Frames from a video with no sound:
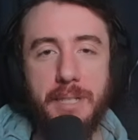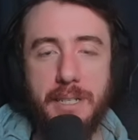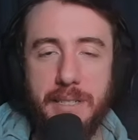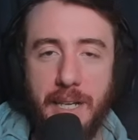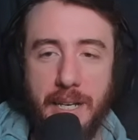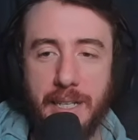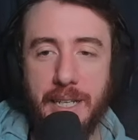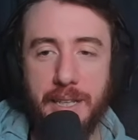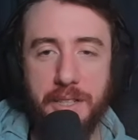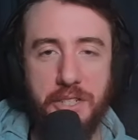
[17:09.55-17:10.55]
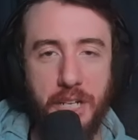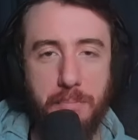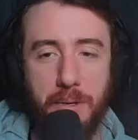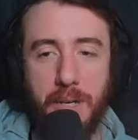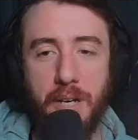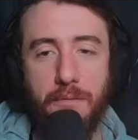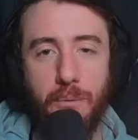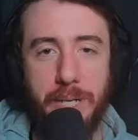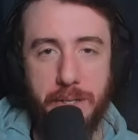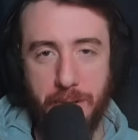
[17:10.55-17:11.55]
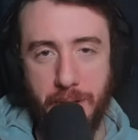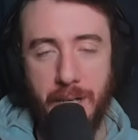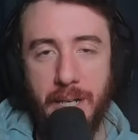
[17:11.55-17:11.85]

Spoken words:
and instead it can get the Shaper of Winter.